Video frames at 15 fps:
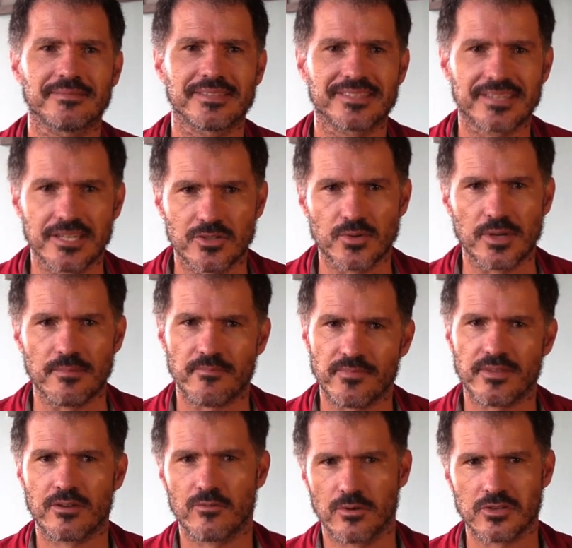century.
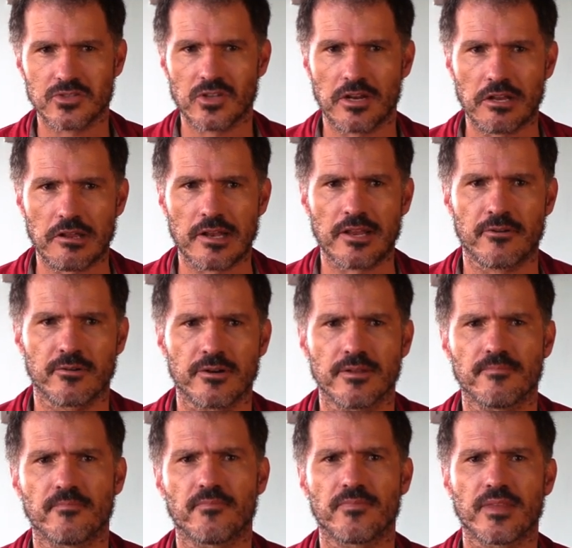We'll study it later on.